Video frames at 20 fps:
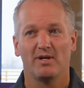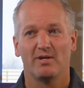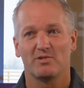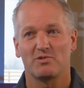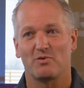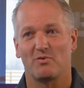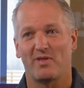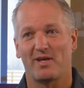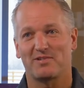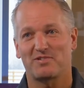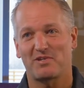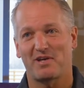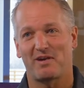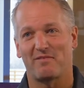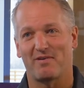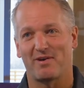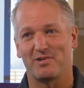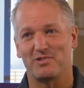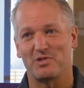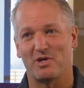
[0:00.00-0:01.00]
so that's kind of
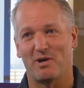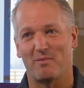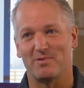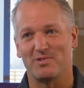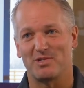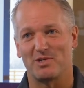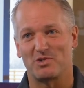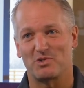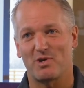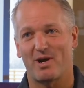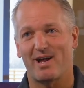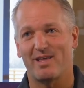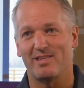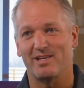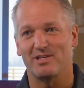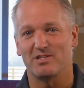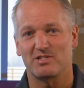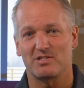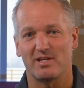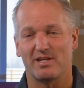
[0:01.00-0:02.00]
our job, is to try
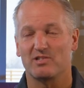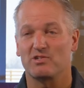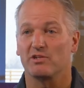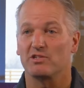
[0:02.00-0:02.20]
these things